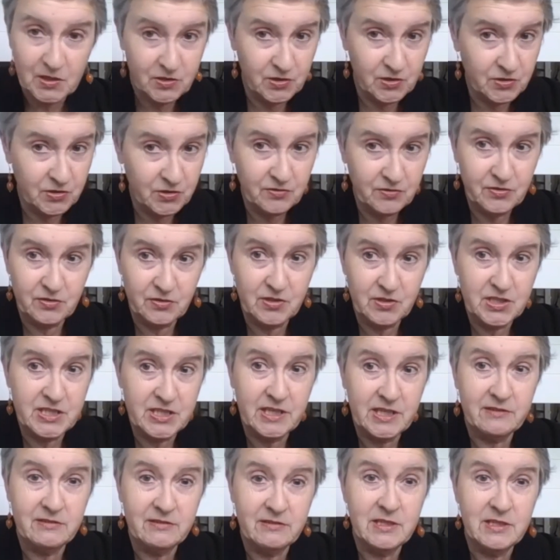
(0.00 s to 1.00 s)
not
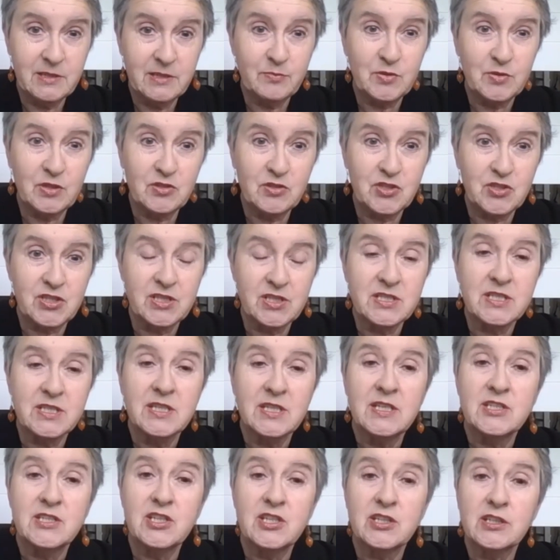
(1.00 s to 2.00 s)
authoritarian approaches
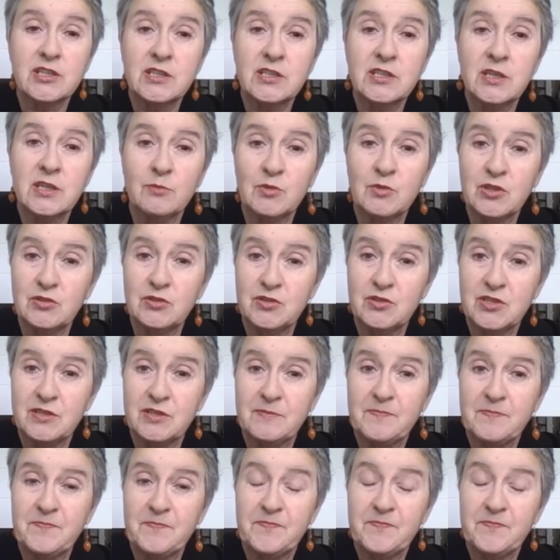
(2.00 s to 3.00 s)
to the common good.